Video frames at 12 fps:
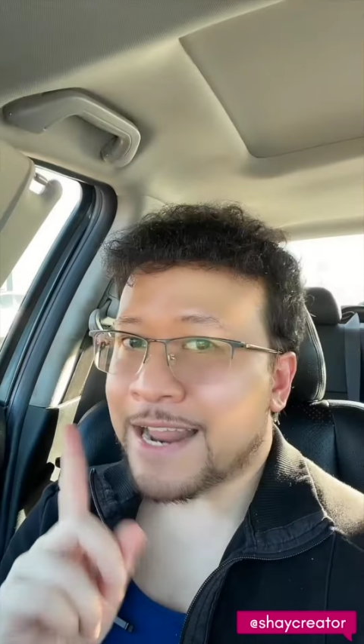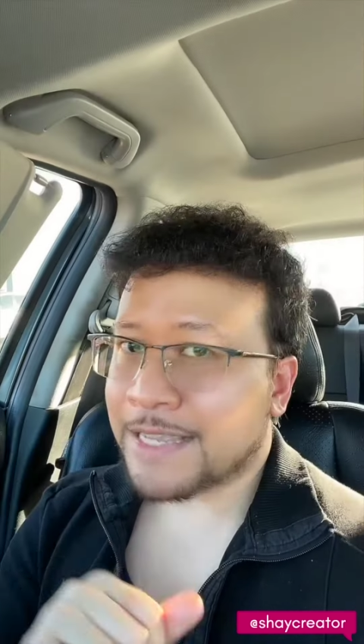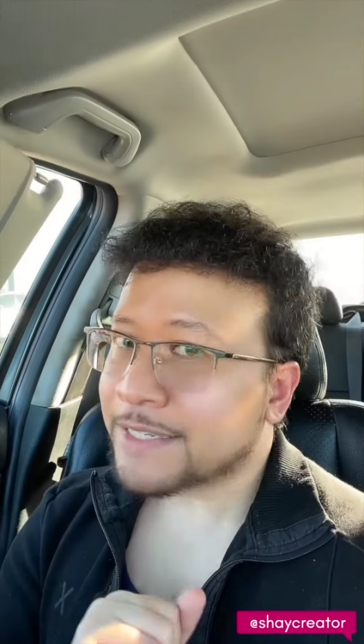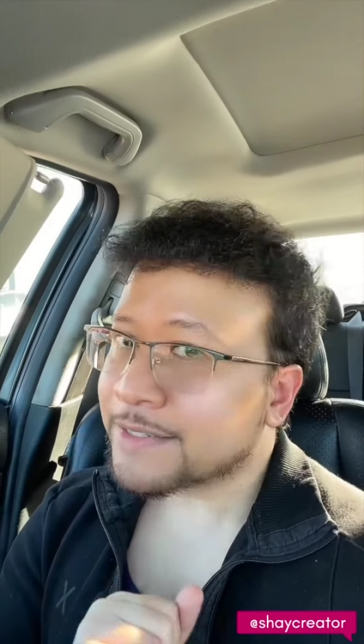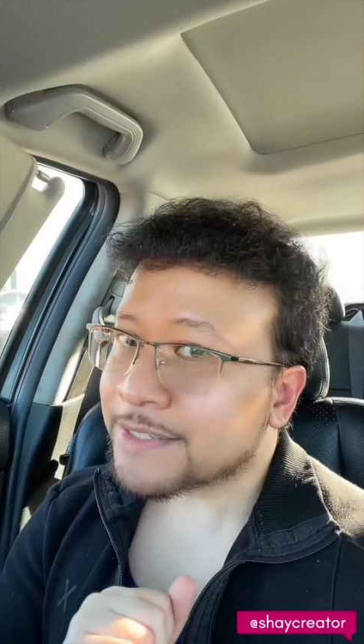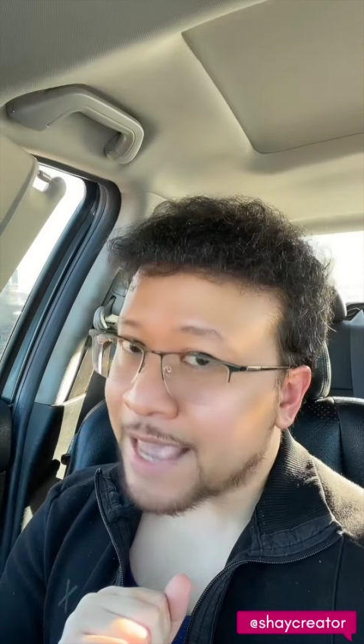answer
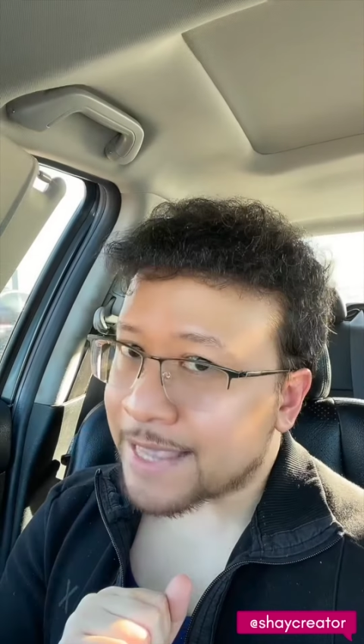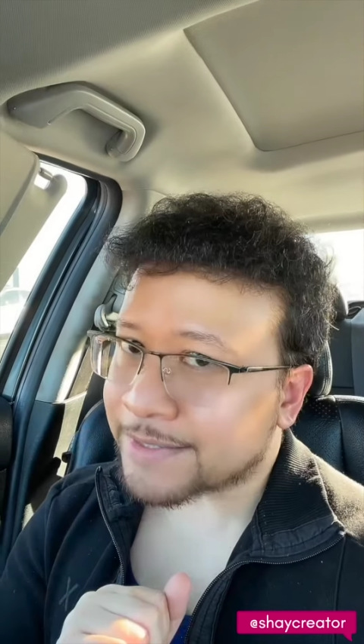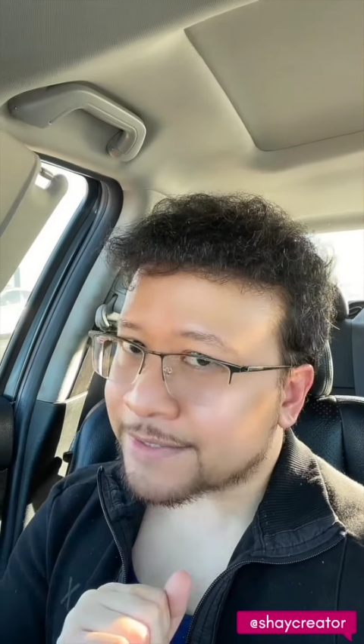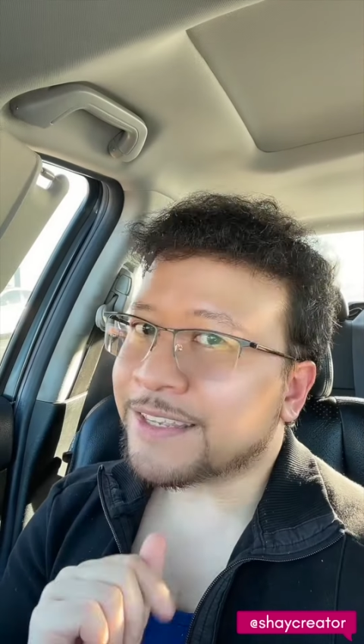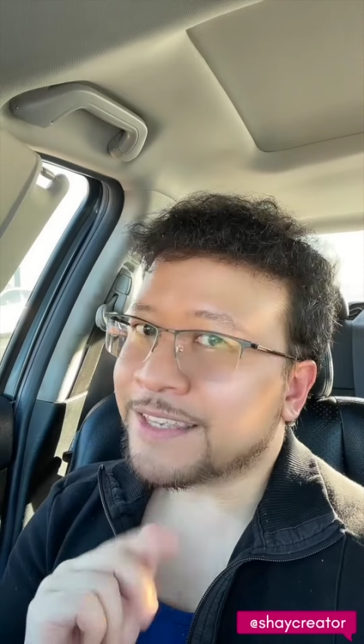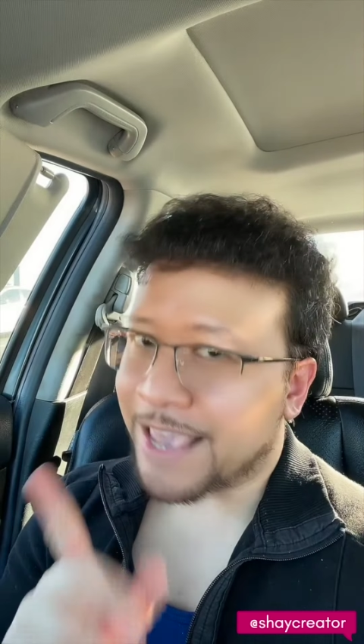is
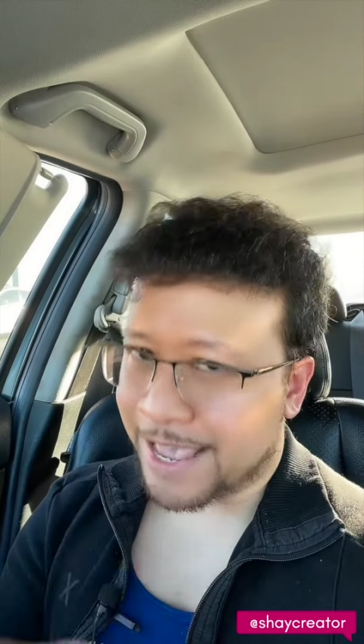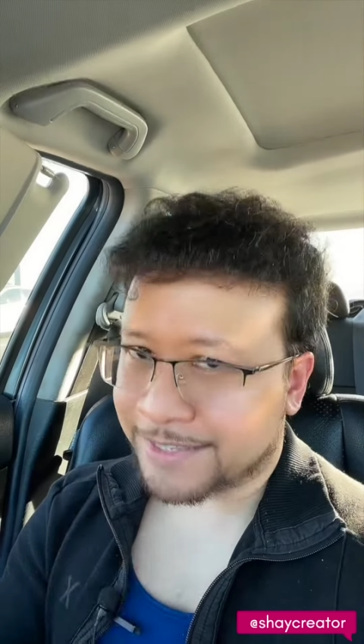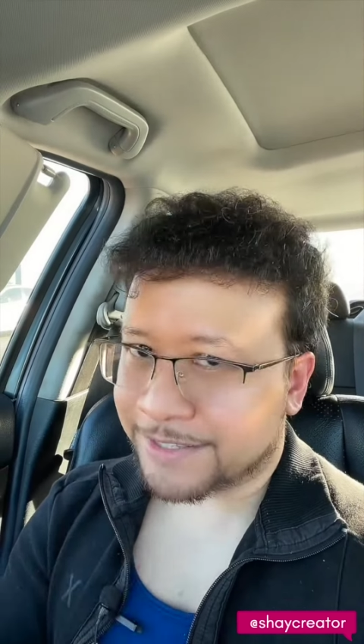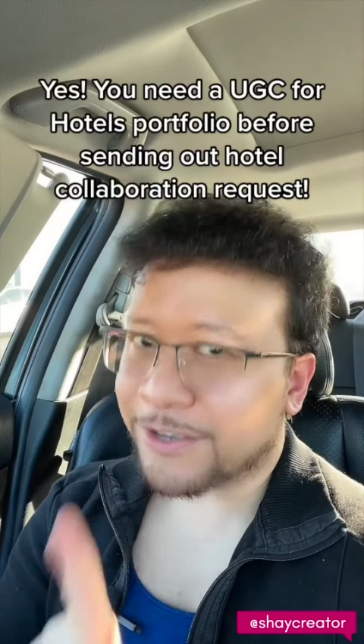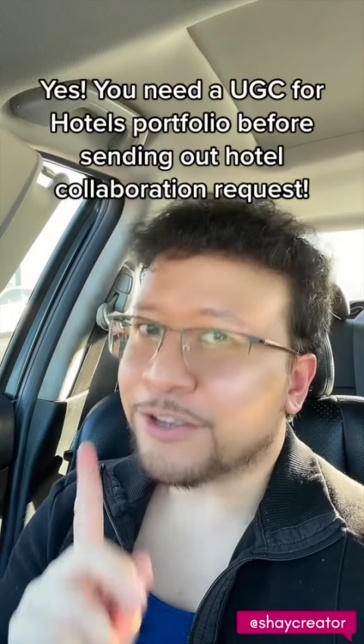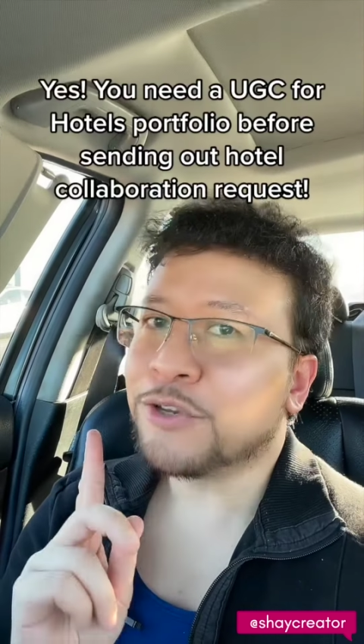yes. Yes,
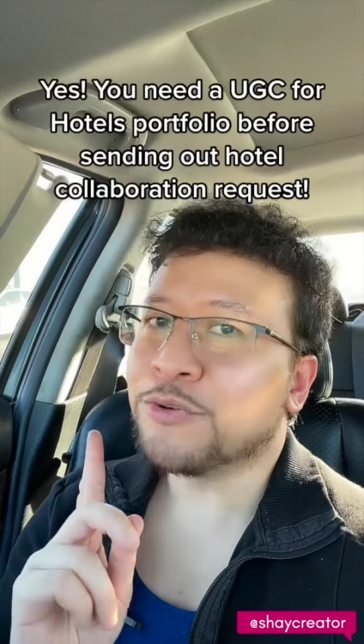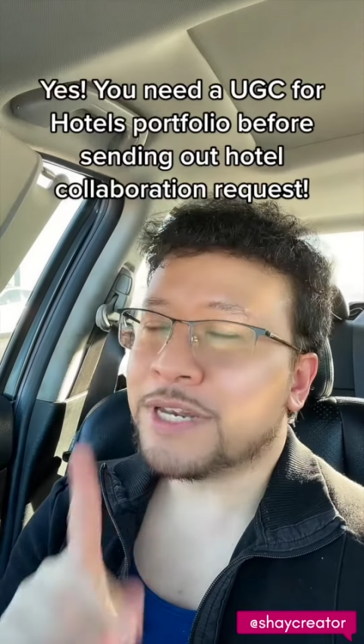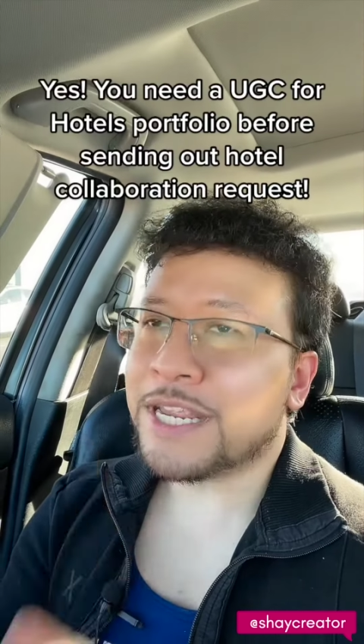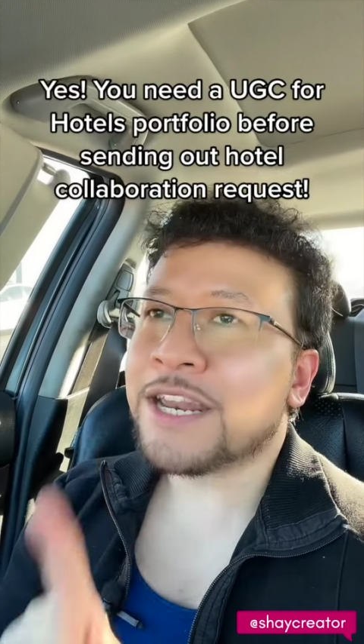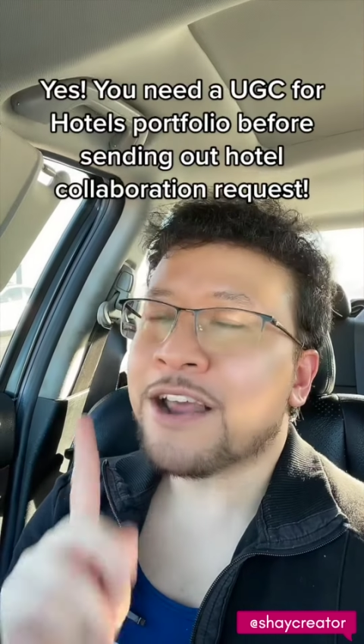you need